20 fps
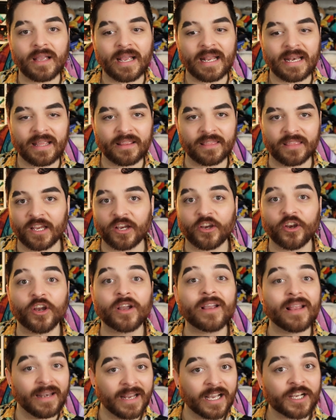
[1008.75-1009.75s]
and I think her
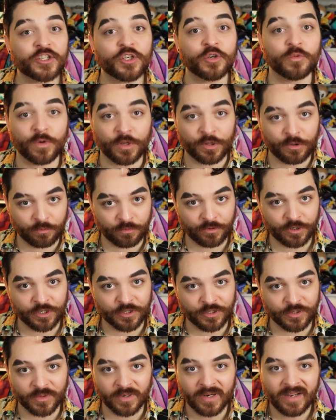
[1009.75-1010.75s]
connection with
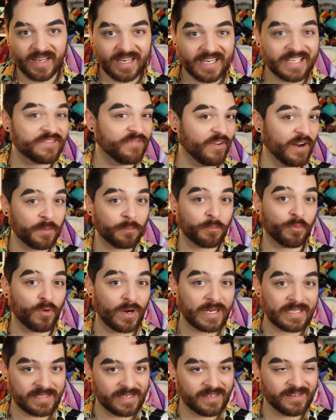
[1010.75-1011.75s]
Ru is very
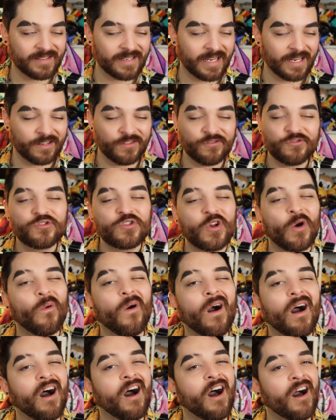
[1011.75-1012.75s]
present, and it's so
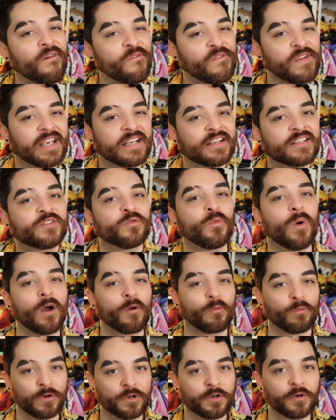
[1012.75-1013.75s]
obvious
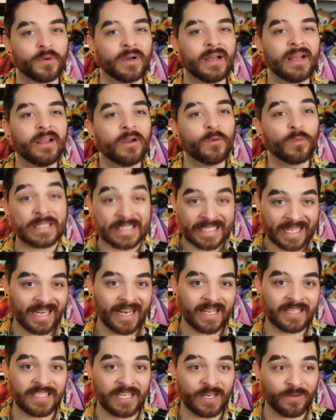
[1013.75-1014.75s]
what Ru was
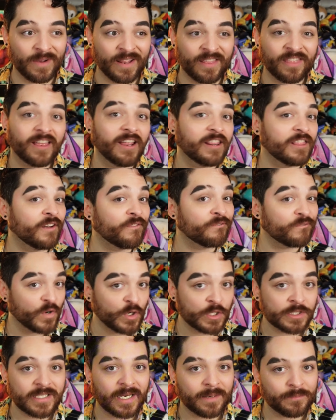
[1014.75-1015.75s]
connecting with the
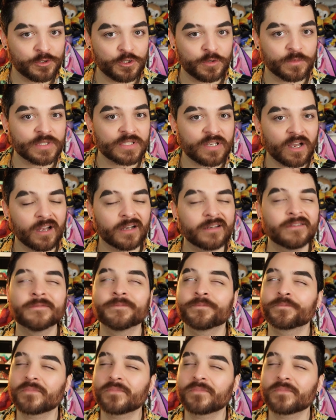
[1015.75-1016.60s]
first time she was on.